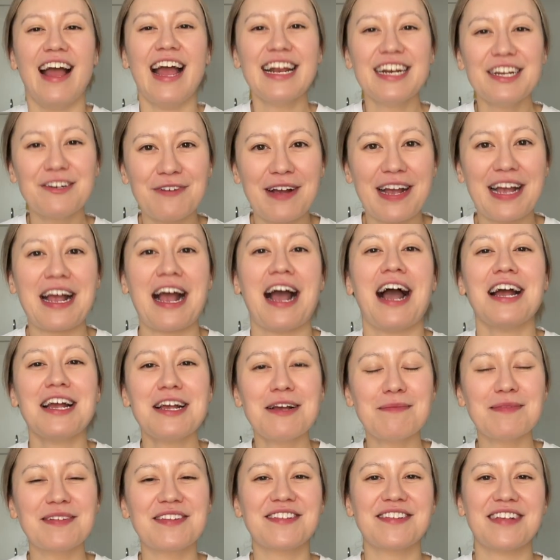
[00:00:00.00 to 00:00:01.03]
Anyway, I
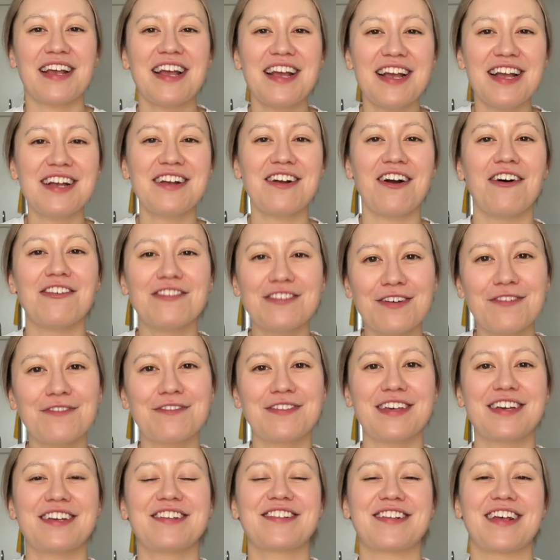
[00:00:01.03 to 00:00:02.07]
am saying all of
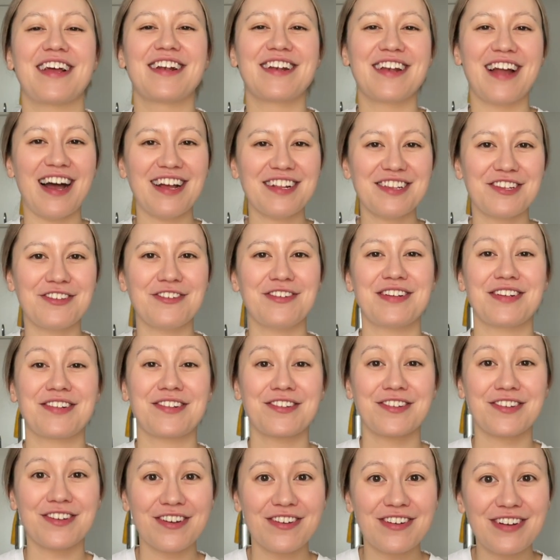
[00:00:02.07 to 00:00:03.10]
this not to
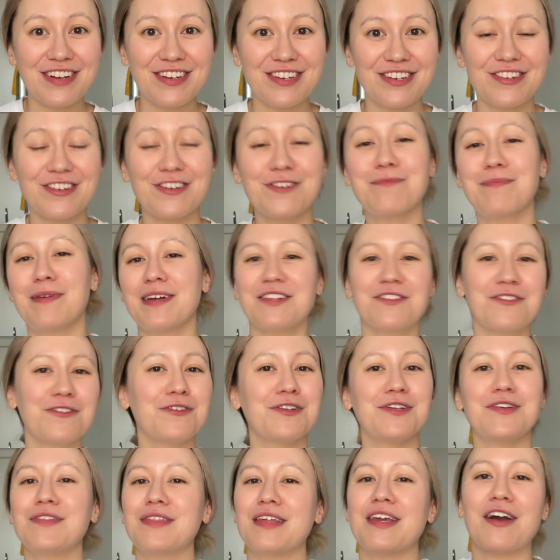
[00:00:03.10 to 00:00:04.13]
discourage you, but to
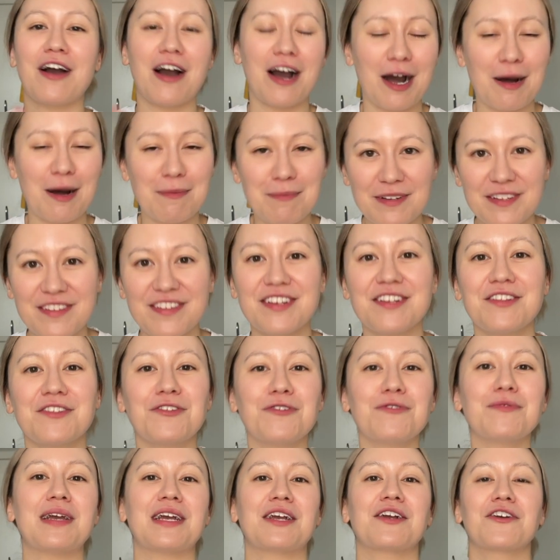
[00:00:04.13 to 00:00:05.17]
do the opposite,
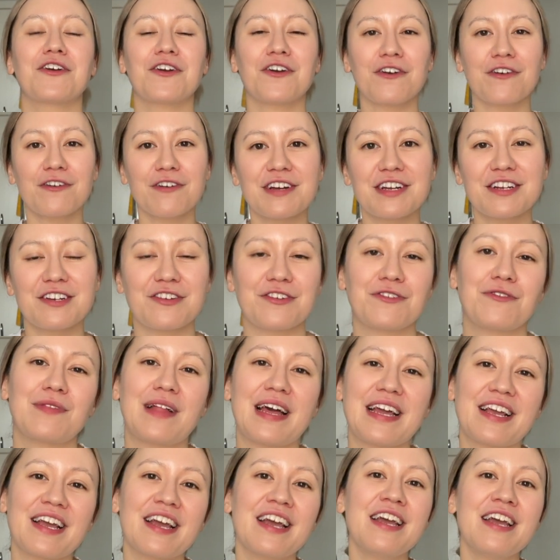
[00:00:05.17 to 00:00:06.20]
to encourage you.
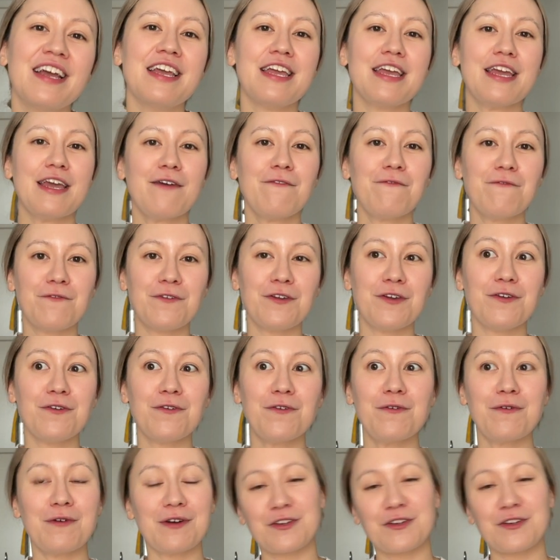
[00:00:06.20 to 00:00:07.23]
Like, if
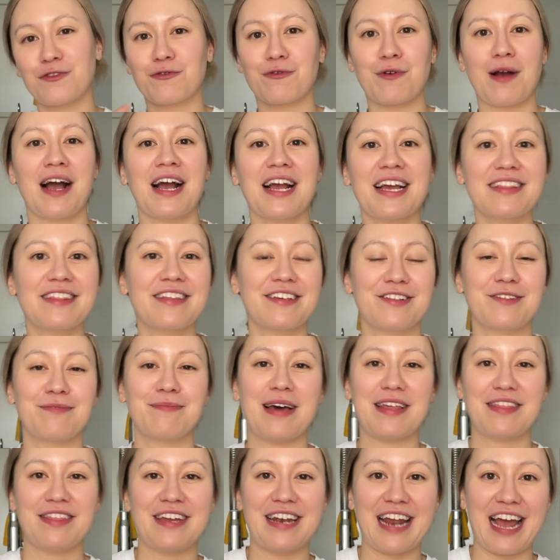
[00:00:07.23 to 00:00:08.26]
you try this
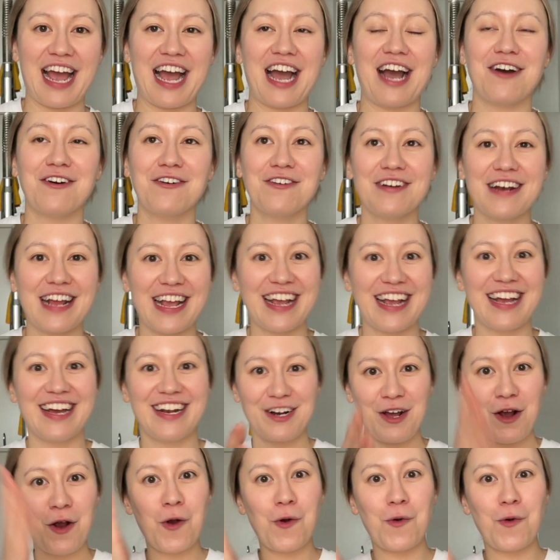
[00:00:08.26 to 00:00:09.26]
method out and